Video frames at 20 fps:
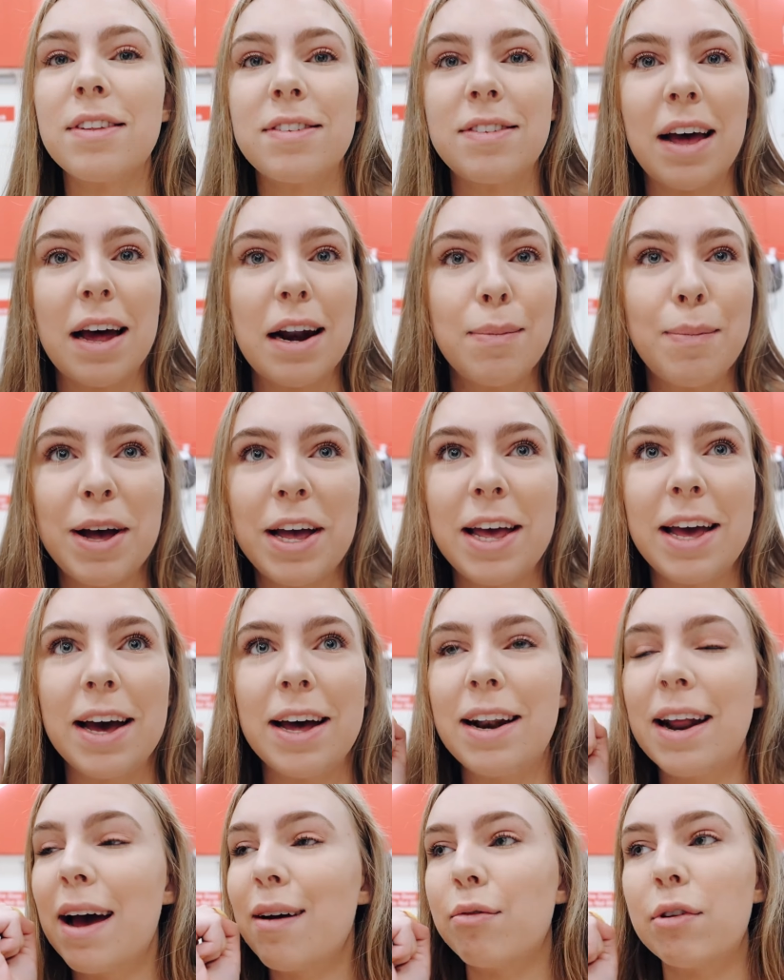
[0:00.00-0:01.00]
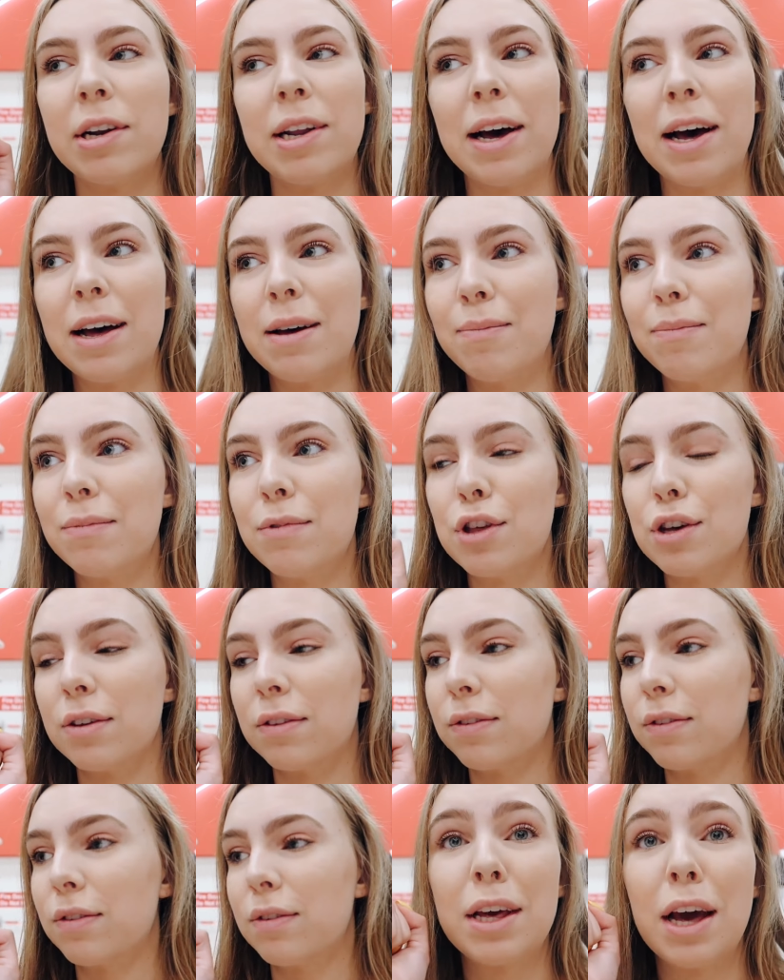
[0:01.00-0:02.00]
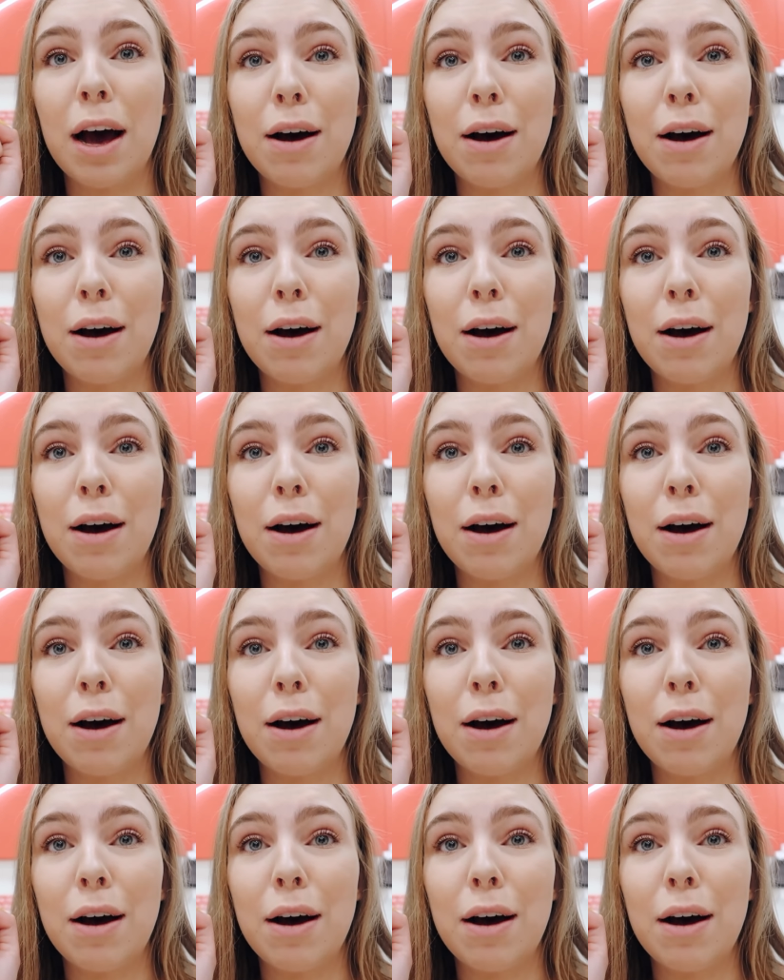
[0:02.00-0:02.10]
the side of my hand every time just